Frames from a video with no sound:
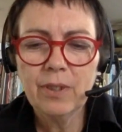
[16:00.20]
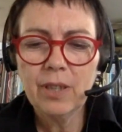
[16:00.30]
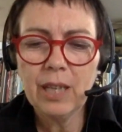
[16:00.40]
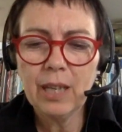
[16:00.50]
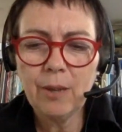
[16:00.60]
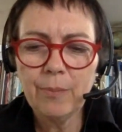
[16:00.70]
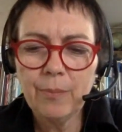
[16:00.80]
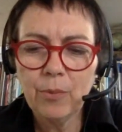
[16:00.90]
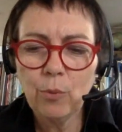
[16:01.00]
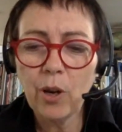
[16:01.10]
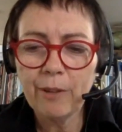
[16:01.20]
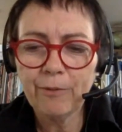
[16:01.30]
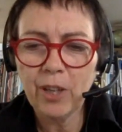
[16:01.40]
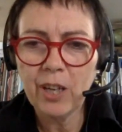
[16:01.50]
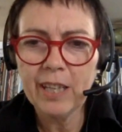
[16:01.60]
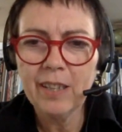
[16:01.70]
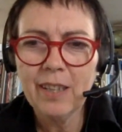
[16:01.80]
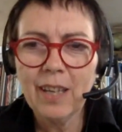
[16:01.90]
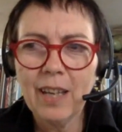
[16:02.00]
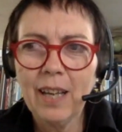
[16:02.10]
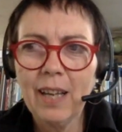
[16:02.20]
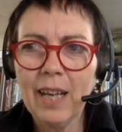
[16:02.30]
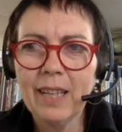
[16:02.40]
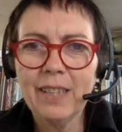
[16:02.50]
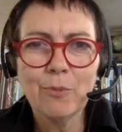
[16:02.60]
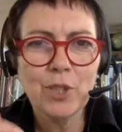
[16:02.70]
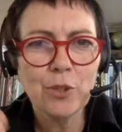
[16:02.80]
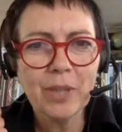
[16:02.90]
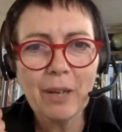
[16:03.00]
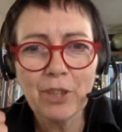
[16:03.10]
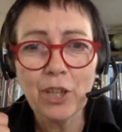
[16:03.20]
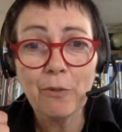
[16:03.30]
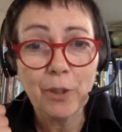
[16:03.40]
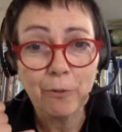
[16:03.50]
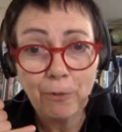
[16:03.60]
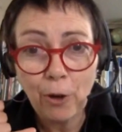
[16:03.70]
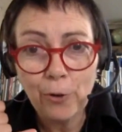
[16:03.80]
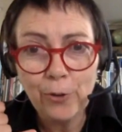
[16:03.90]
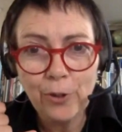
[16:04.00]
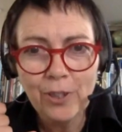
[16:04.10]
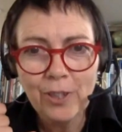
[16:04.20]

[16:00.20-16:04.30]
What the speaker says: Wi-Fi, and we're doing everything over the phone.